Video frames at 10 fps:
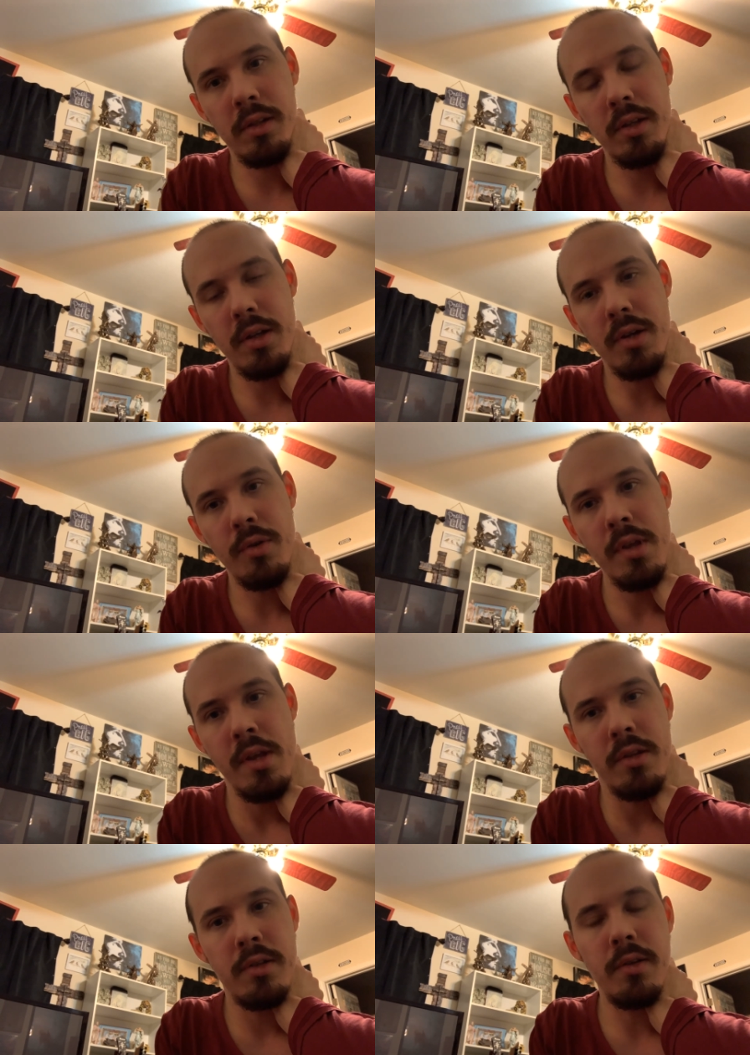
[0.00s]
you know,
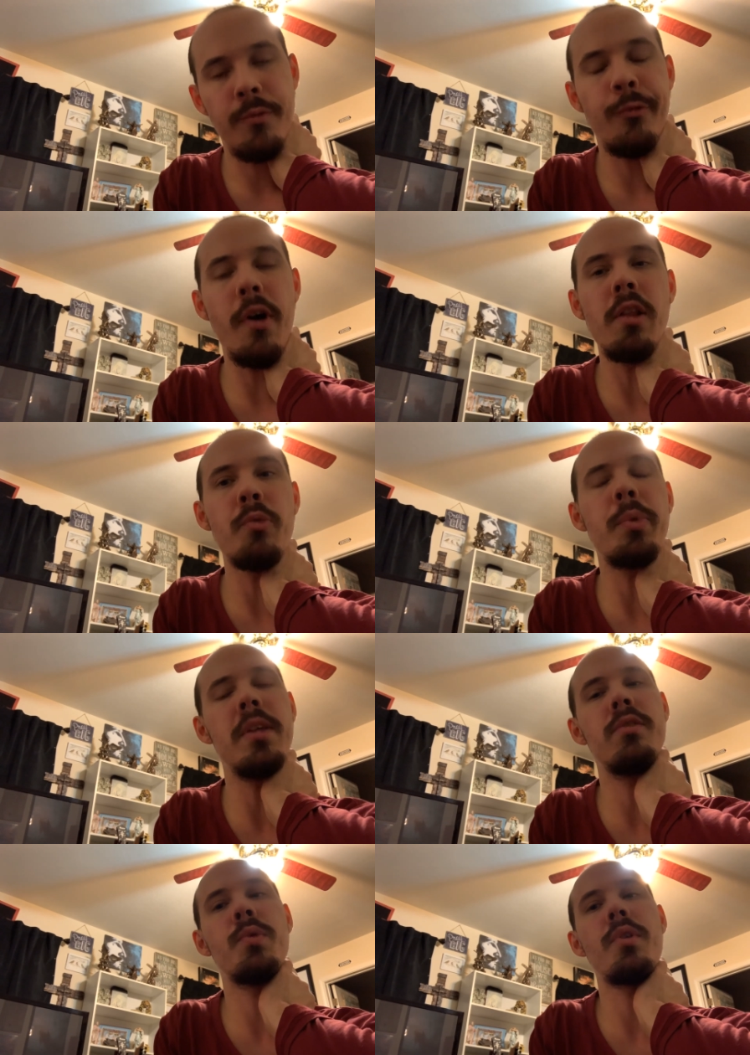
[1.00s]
to follow
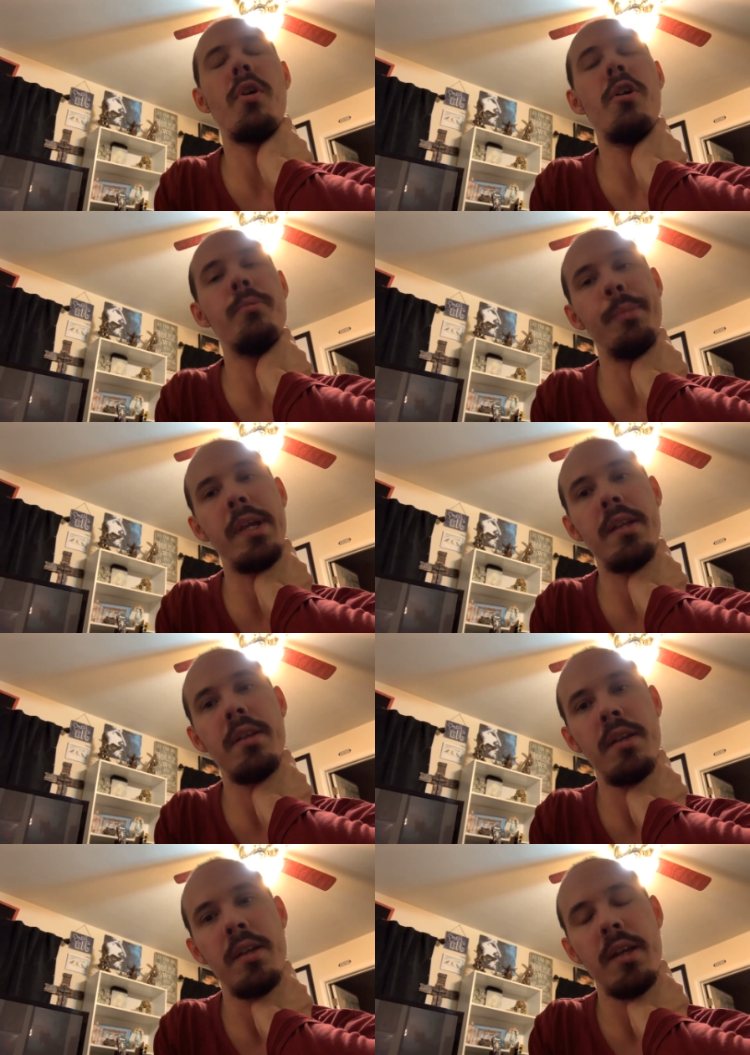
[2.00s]
peace with all
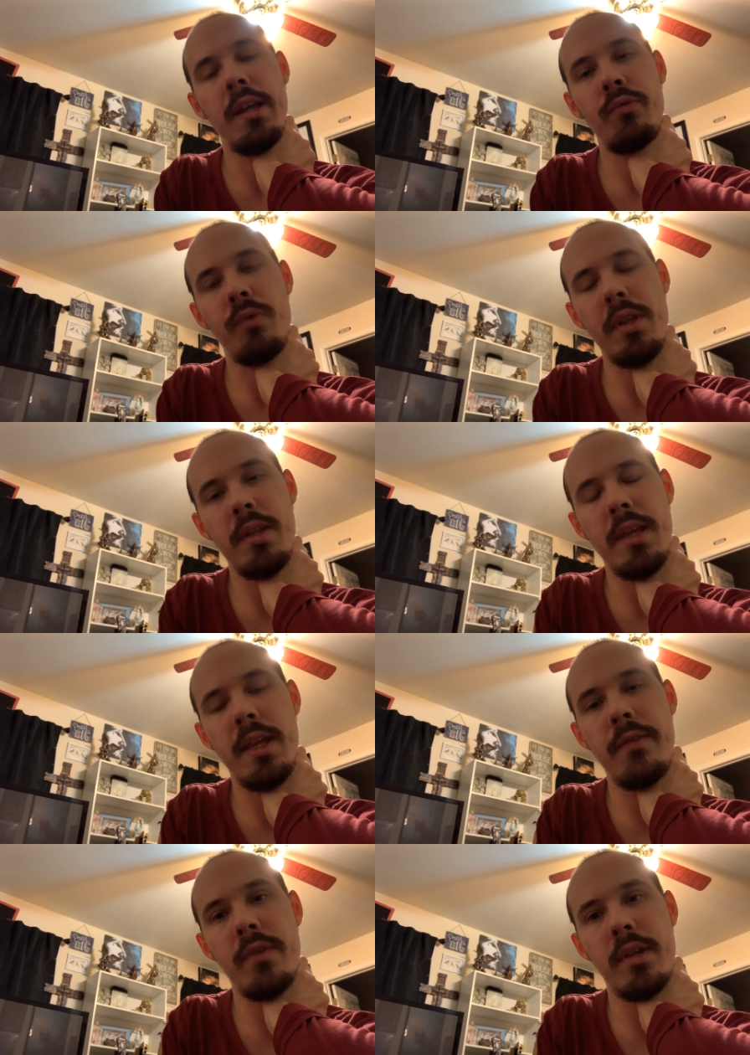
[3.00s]
men and really
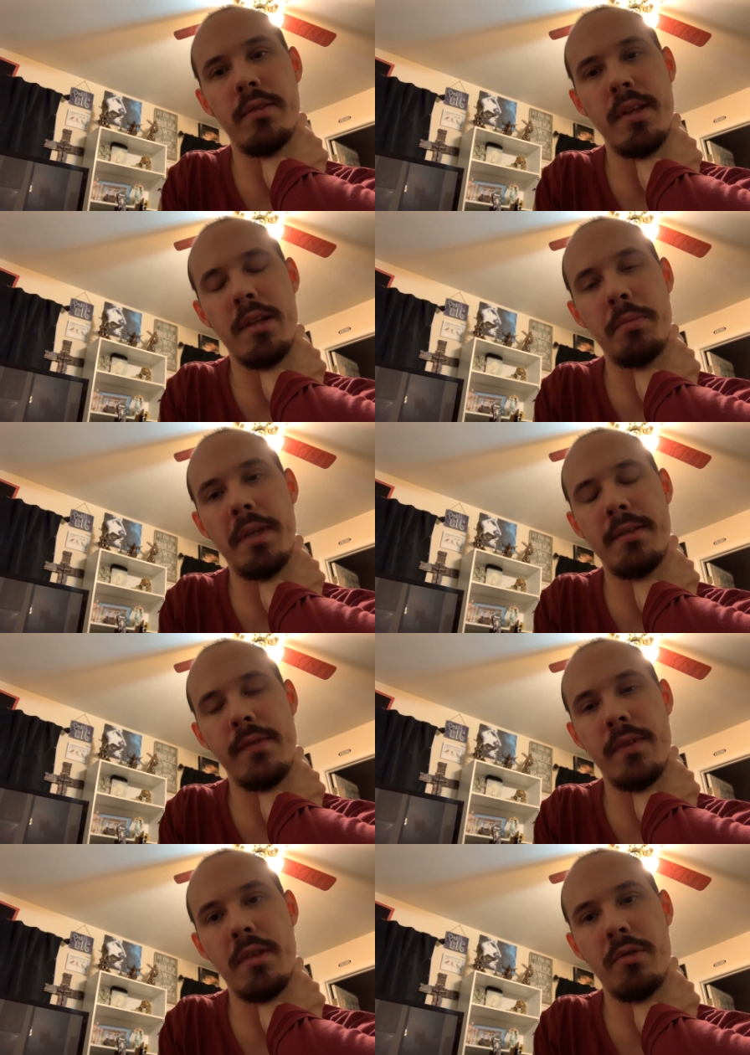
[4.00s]
even his enemies,
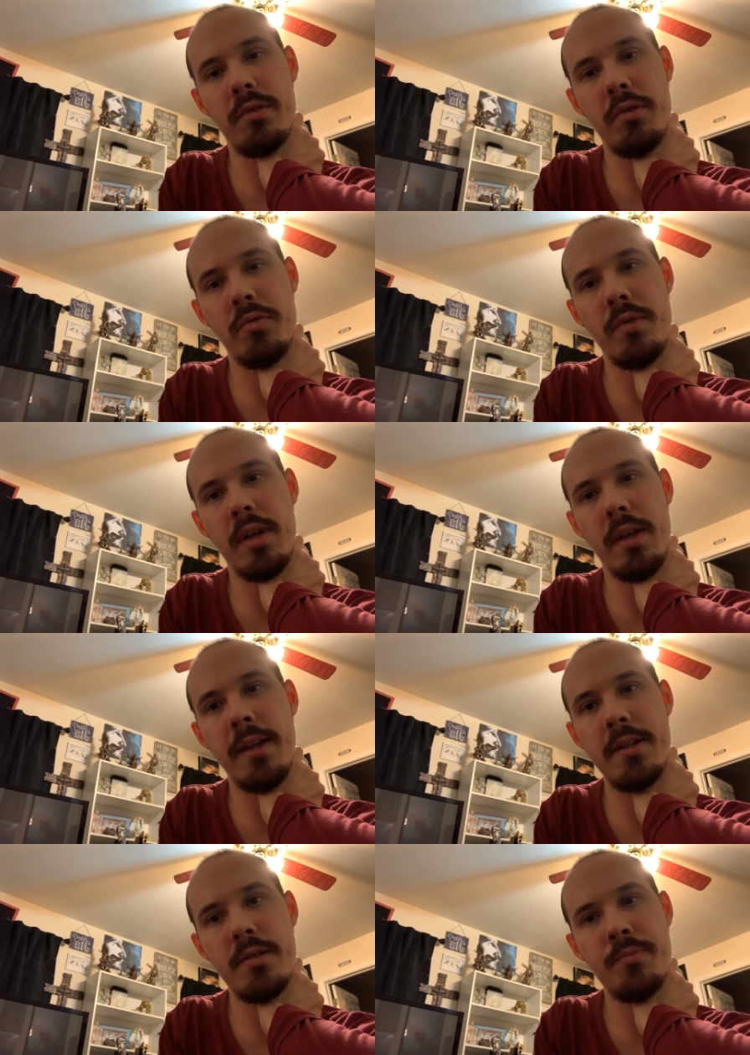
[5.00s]
even those who uh,
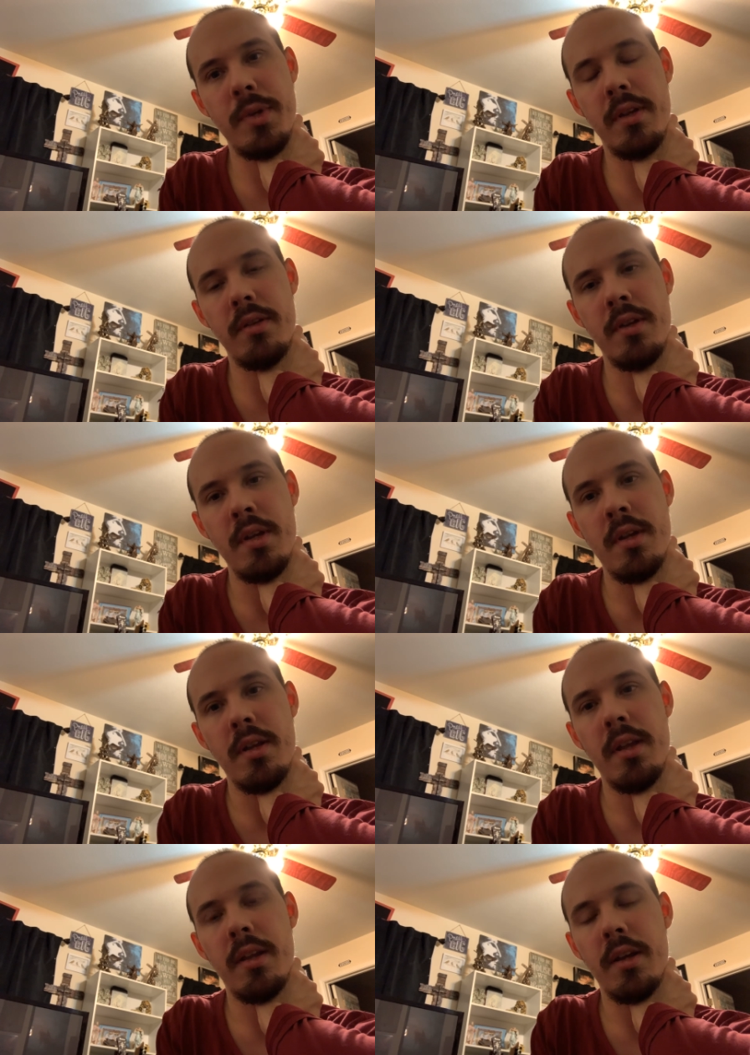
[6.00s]
hate him and,
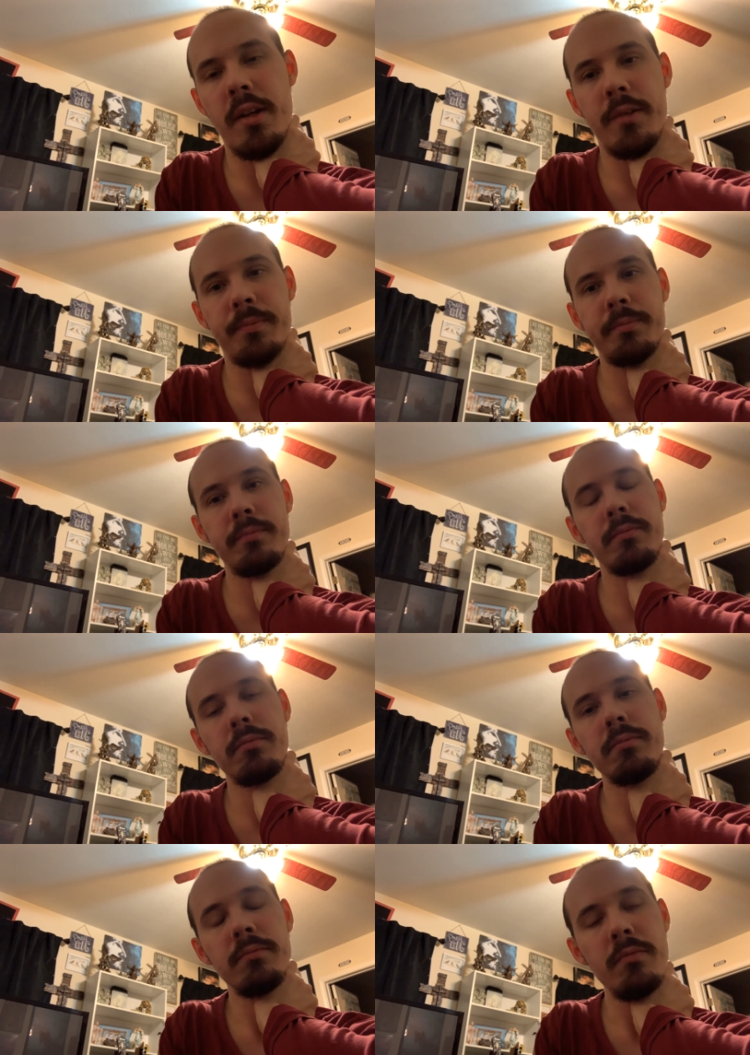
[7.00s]
and uh,
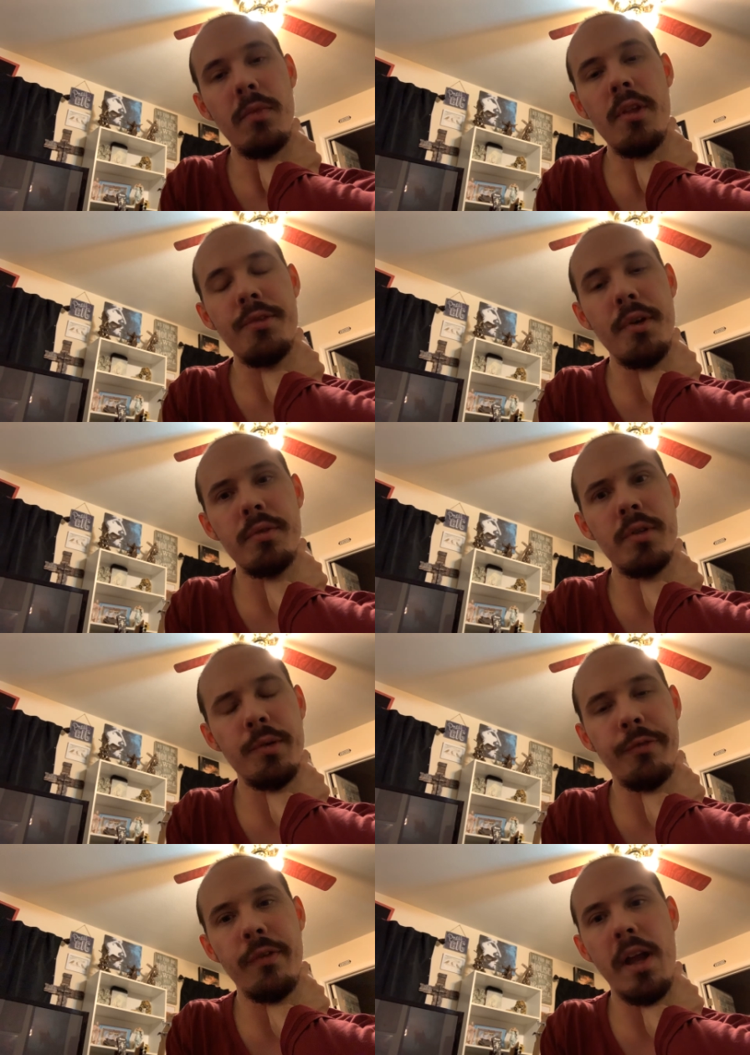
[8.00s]
those who
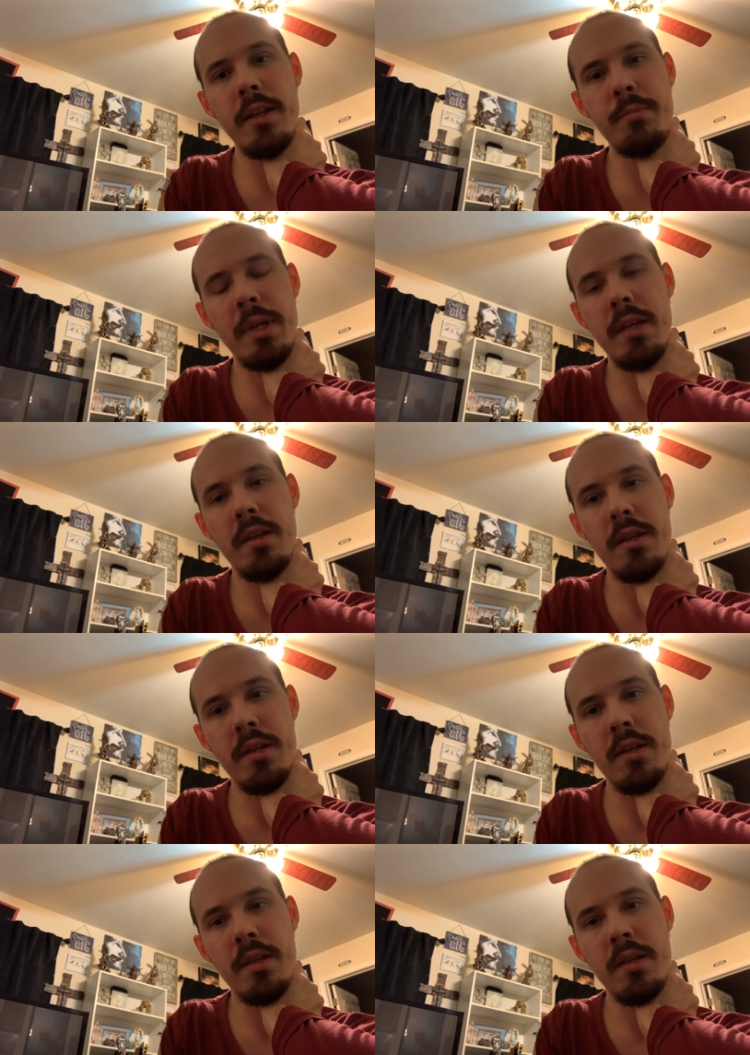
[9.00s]
are fighting me,